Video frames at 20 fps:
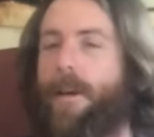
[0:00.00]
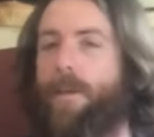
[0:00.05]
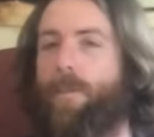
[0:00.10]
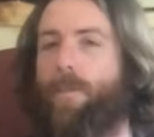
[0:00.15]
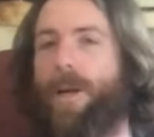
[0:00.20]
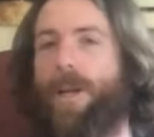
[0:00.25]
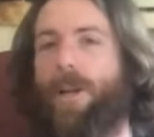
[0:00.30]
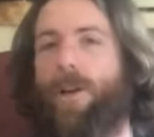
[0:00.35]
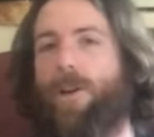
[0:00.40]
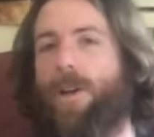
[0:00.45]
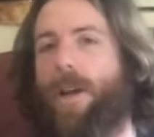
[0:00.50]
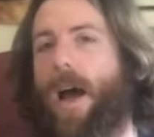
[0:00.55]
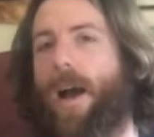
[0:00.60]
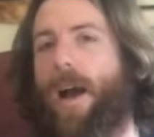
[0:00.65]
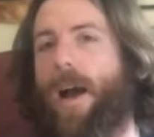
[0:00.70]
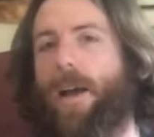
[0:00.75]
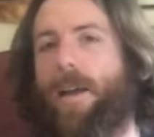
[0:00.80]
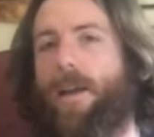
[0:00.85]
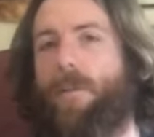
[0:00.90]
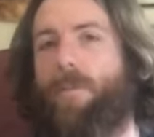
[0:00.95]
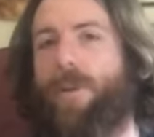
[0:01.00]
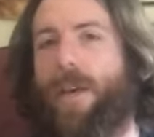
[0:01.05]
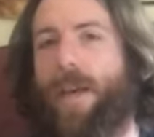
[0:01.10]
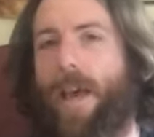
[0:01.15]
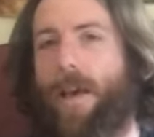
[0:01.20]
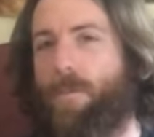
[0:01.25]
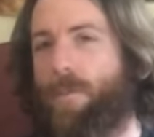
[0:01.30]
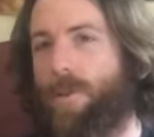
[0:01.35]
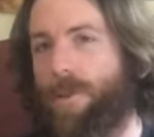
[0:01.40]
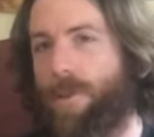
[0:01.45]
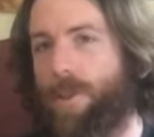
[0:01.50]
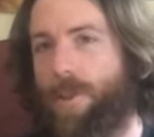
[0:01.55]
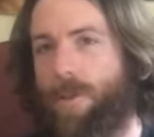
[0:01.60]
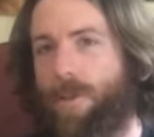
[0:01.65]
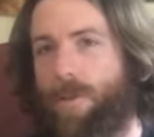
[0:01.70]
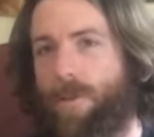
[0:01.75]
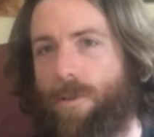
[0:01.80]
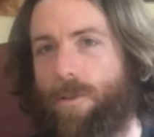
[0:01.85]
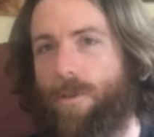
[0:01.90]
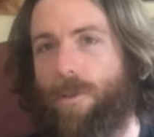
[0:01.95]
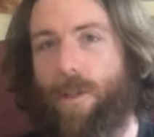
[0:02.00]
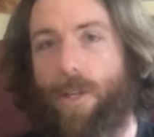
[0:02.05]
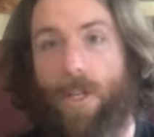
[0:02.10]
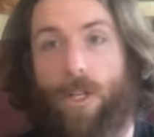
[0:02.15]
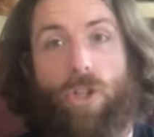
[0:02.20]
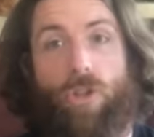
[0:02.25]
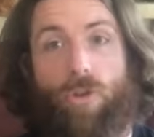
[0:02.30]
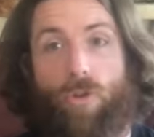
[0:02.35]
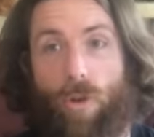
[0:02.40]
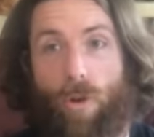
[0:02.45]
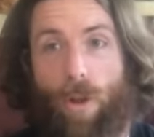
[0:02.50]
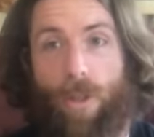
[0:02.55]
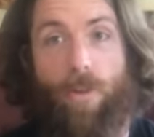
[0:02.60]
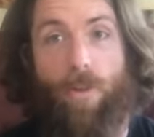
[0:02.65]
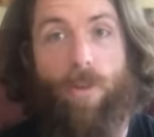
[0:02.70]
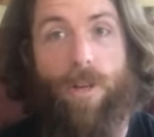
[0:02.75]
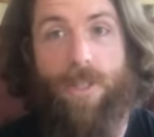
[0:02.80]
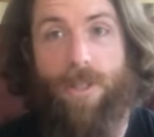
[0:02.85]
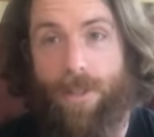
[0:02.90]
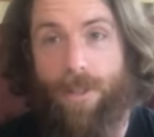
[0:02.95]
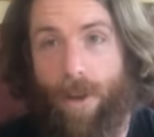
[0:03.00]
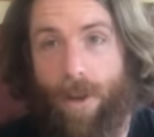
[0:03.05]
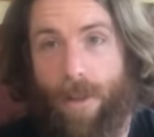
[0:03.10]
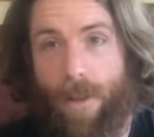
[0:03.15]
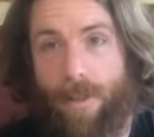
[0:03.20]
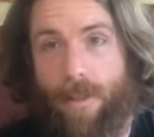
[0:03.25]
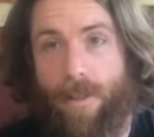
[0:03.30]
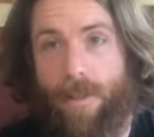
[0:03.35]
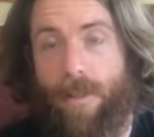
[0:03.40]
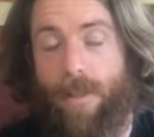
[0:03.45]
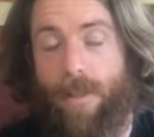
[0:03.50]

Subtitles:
but you're not going to be able to control the result.